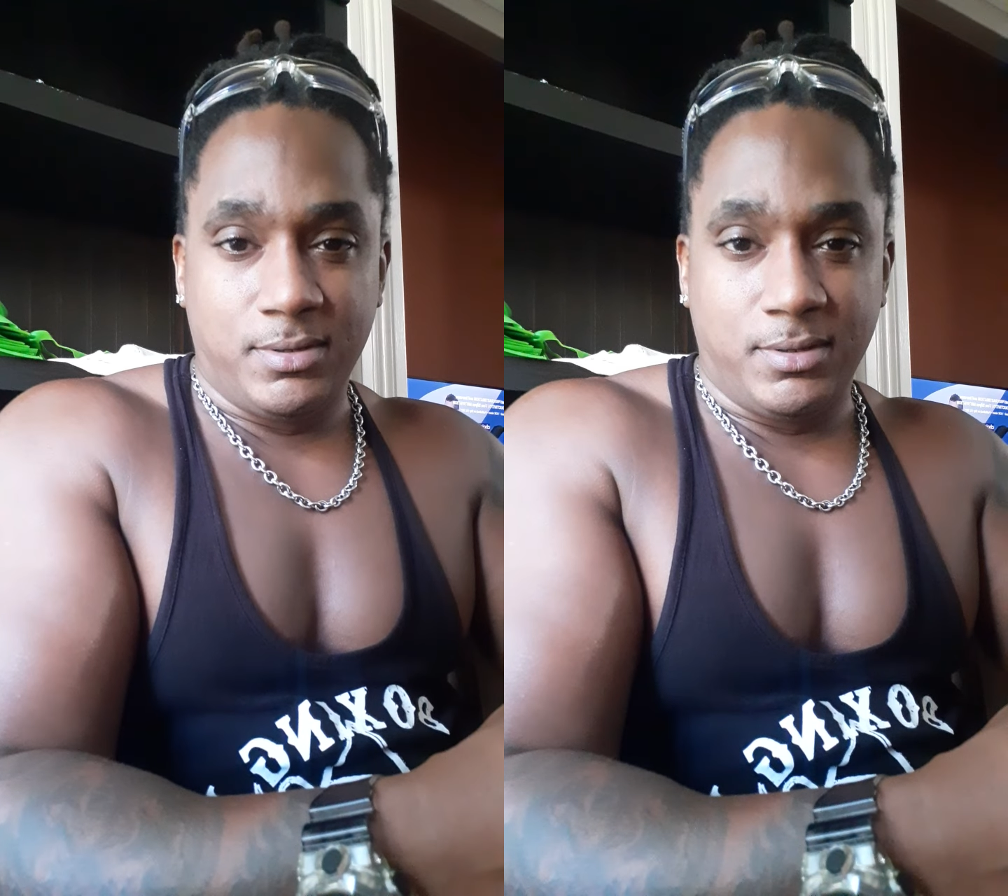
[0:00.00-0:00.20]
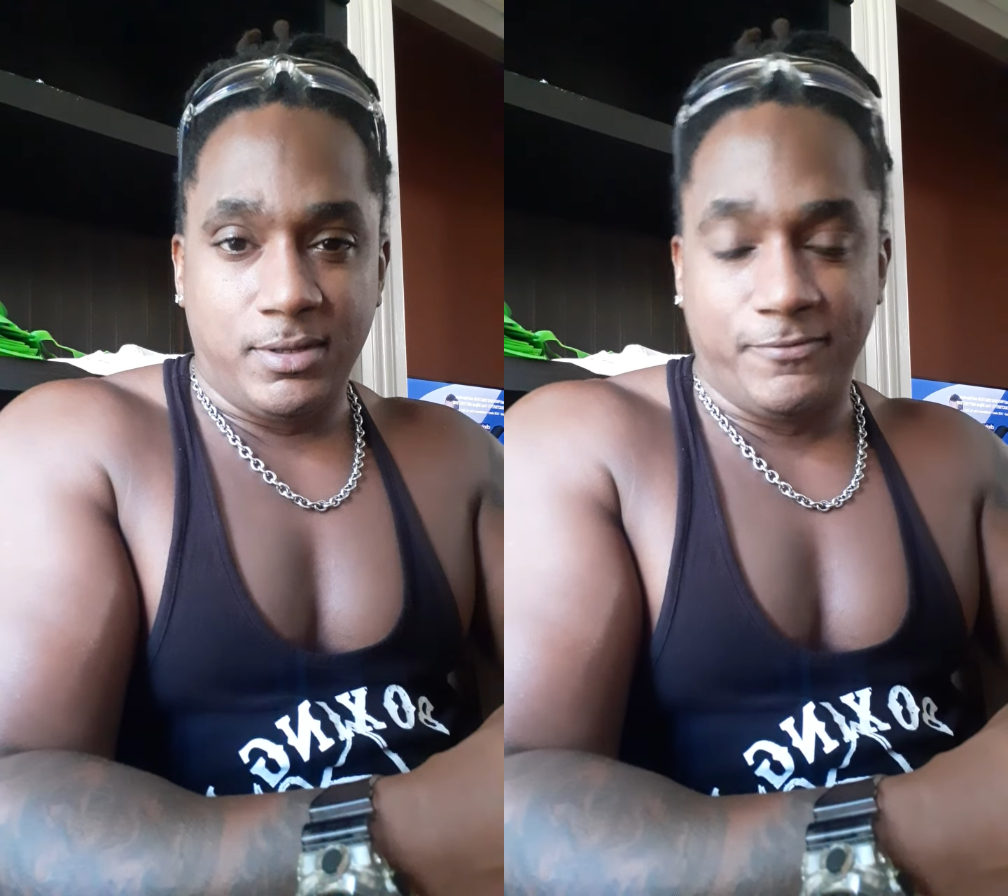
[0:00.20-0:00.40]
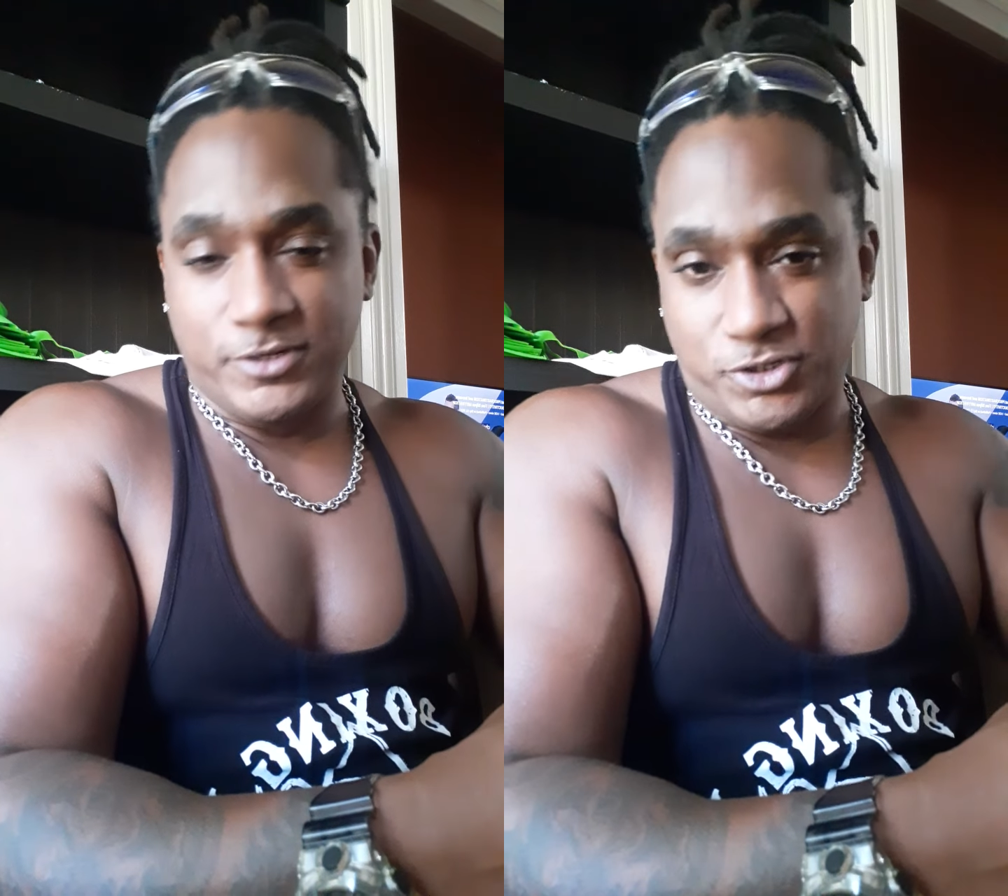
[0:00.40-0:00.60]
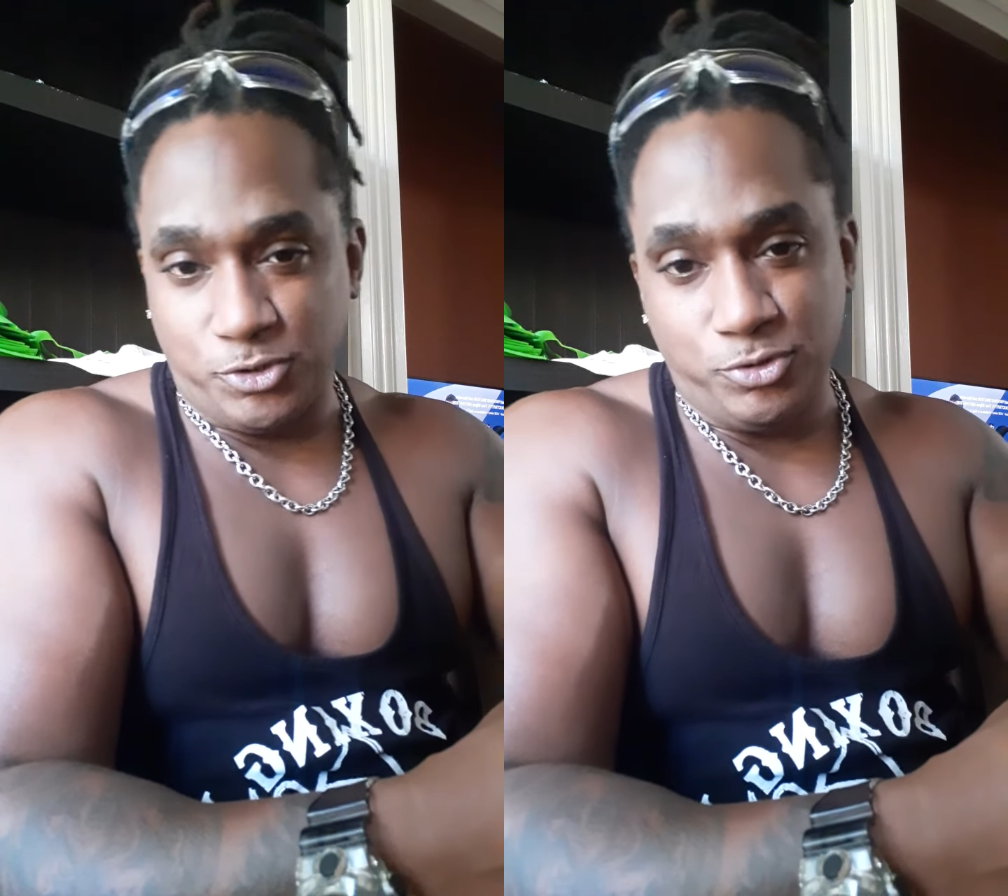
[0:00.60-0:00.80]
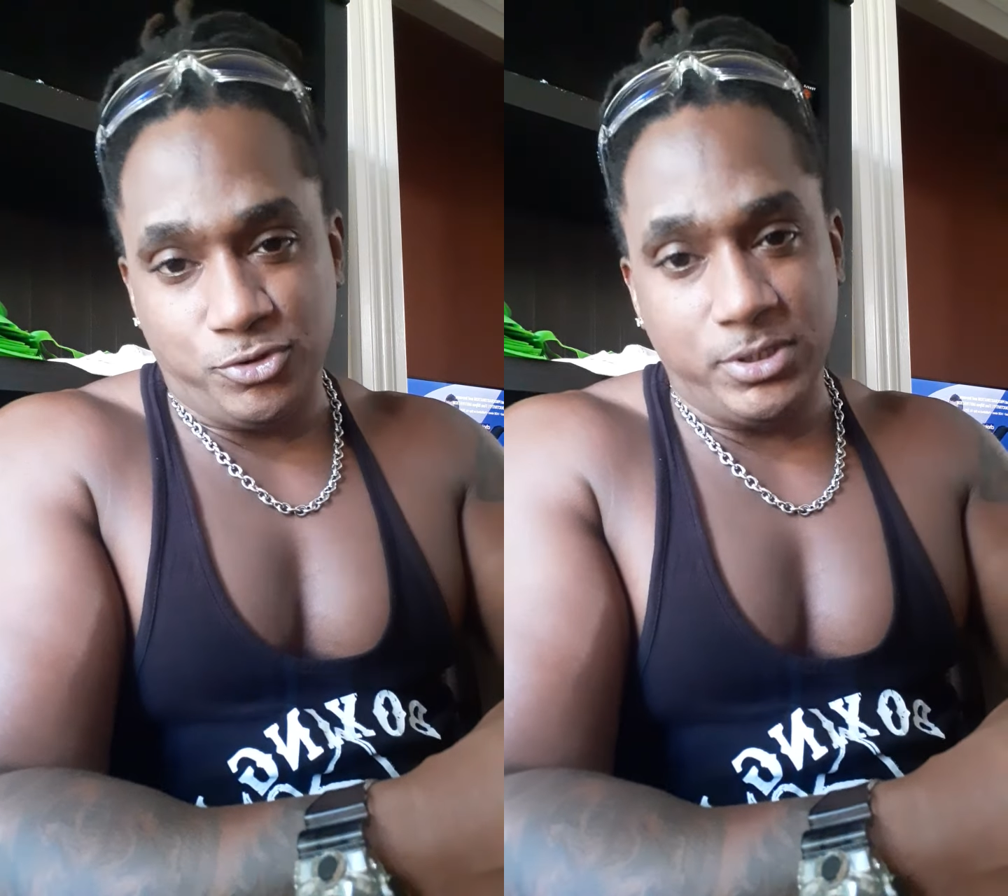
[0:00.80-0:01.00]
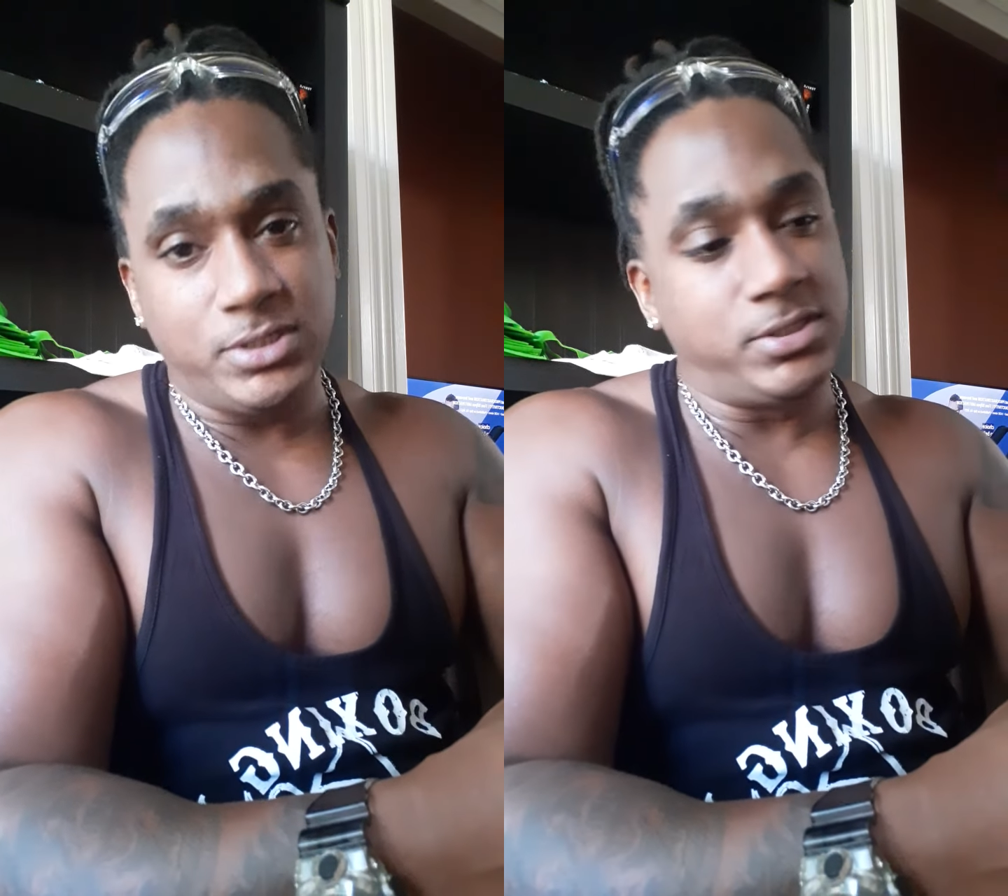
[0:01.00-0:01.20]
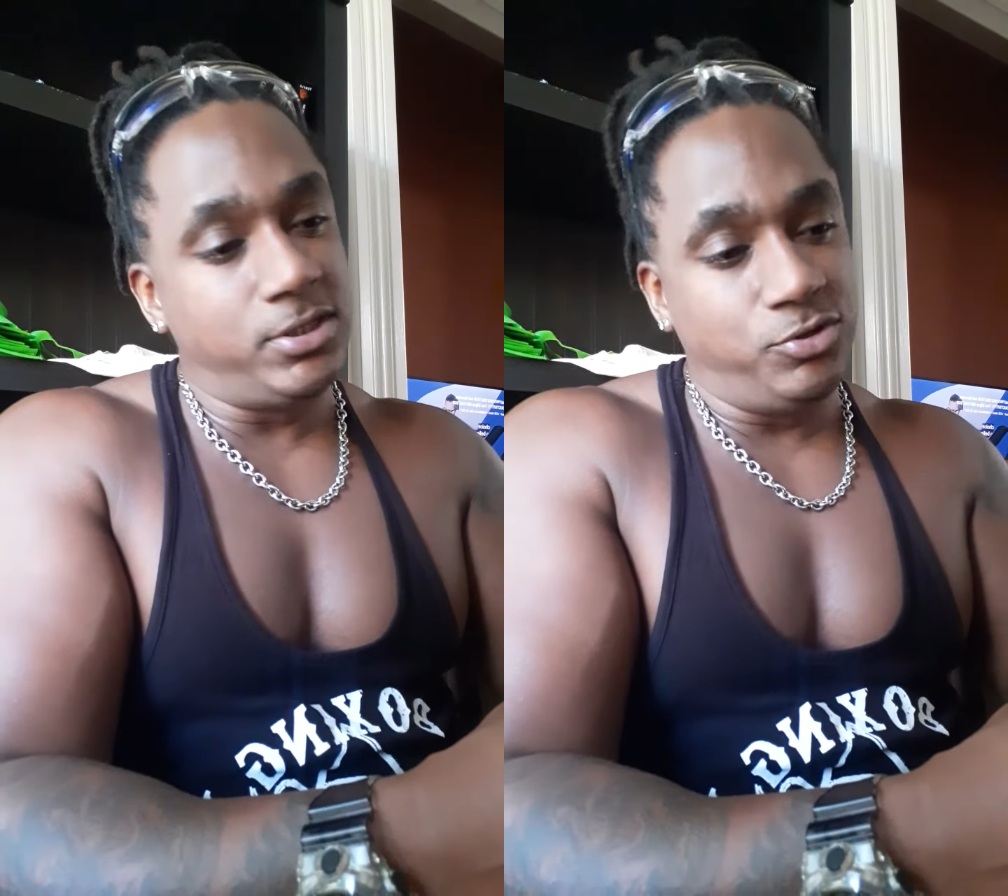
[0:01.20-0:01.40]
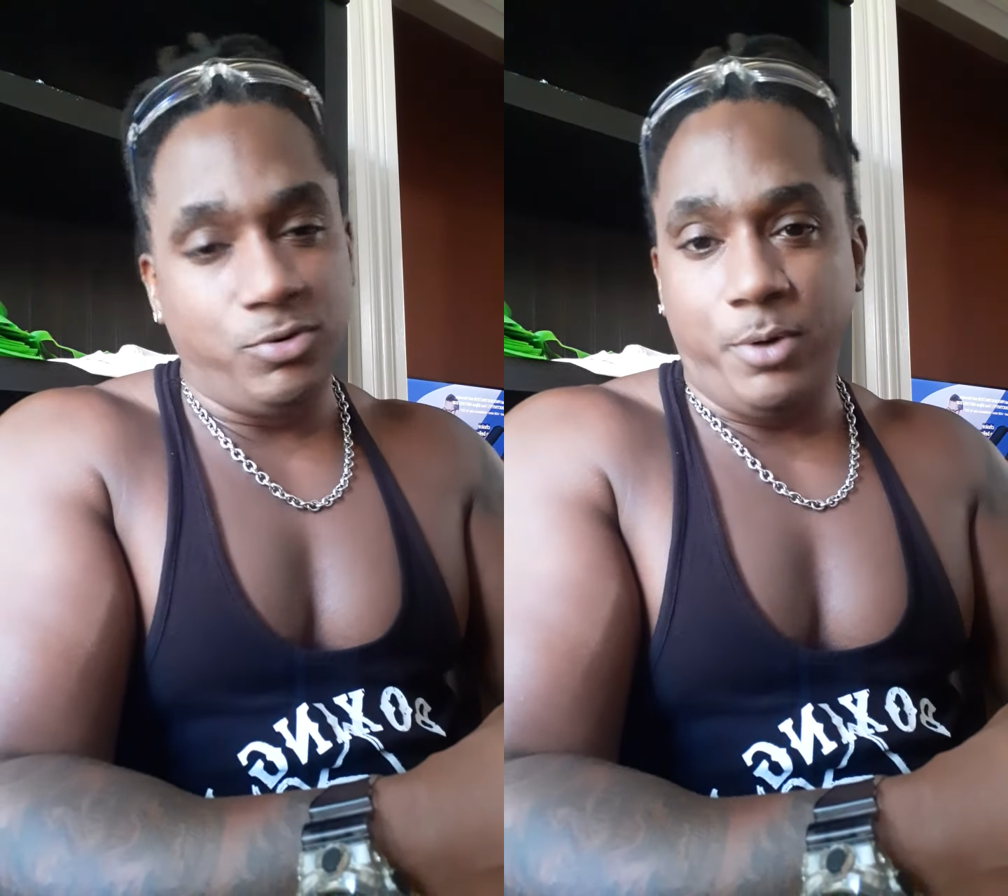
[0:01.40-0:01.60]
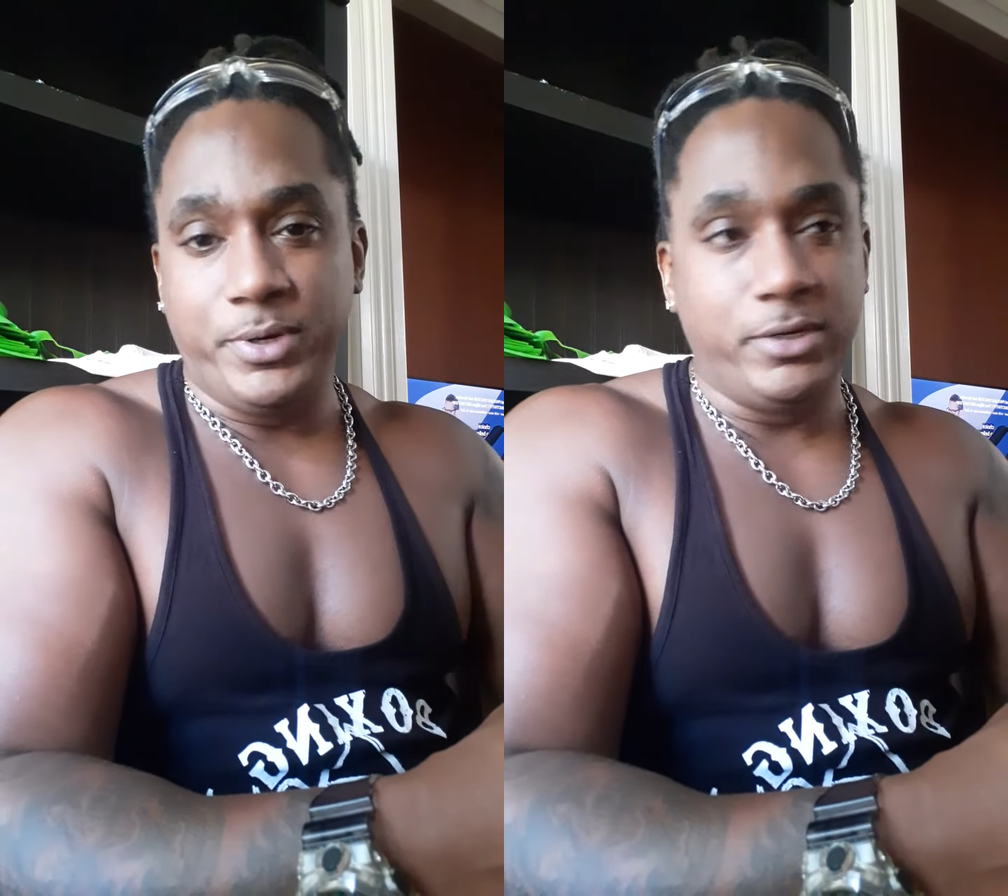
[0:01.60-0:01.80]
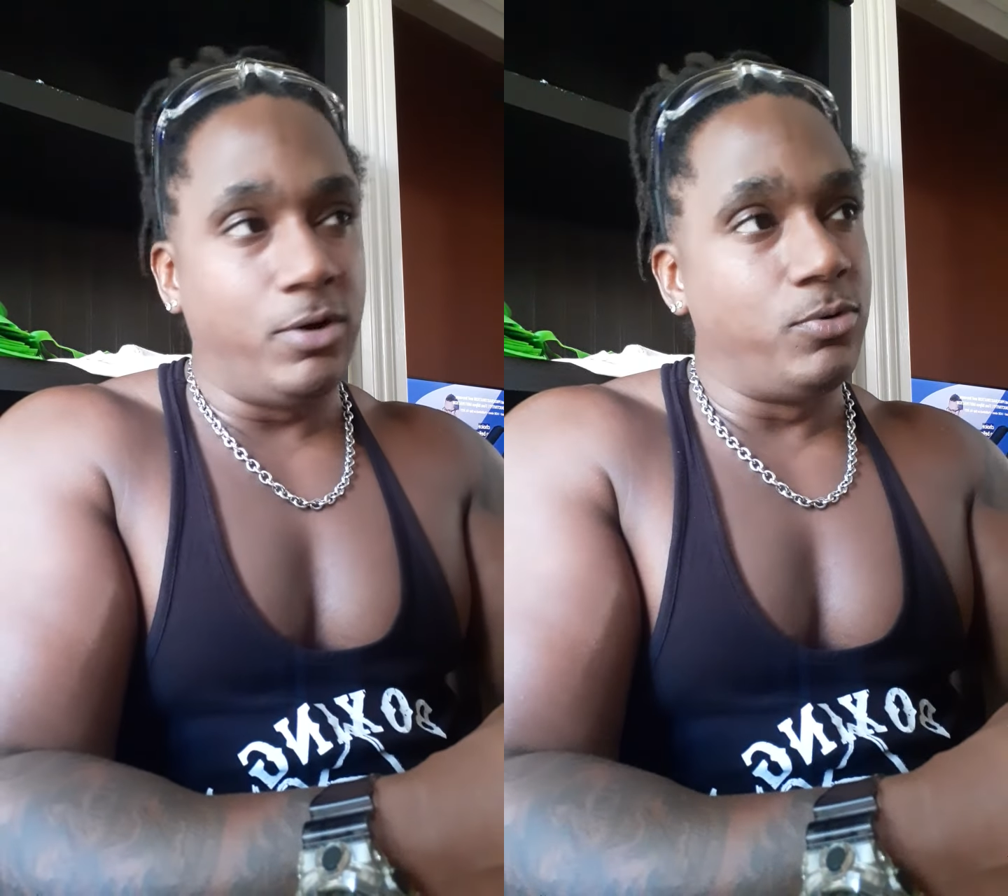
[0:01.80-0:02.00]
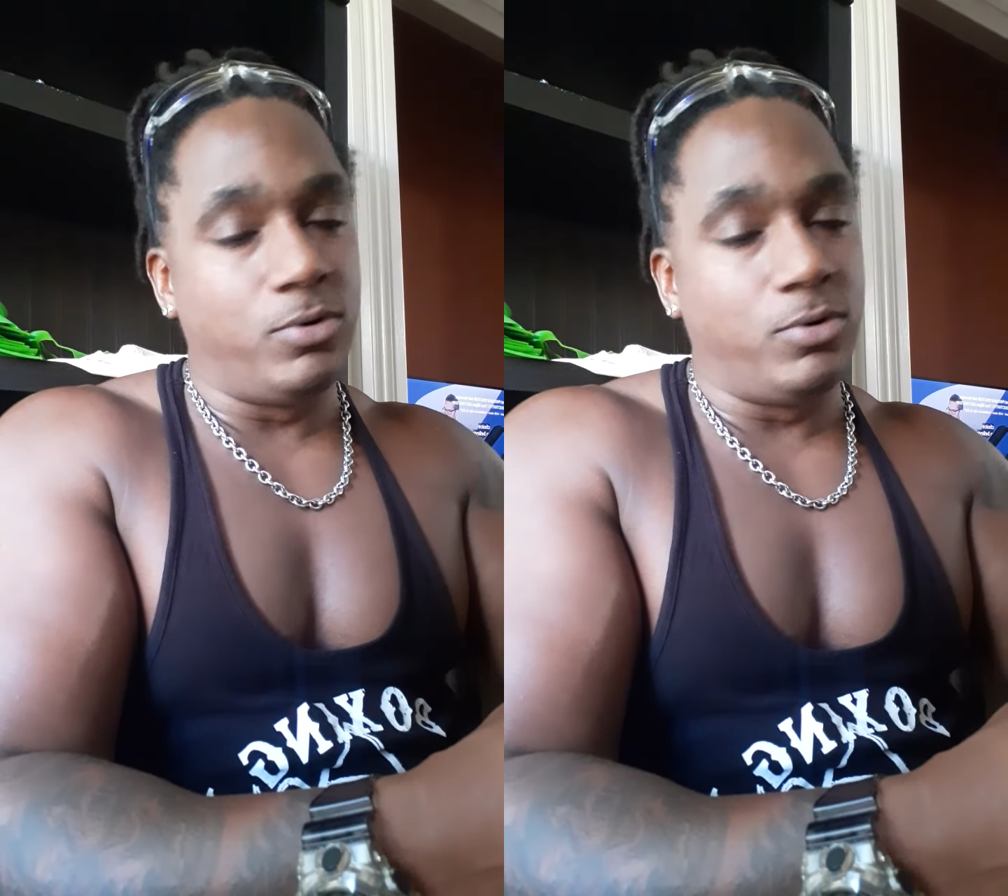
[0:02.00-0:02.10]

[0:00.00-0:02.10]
If it's 2 drinks, then you already know.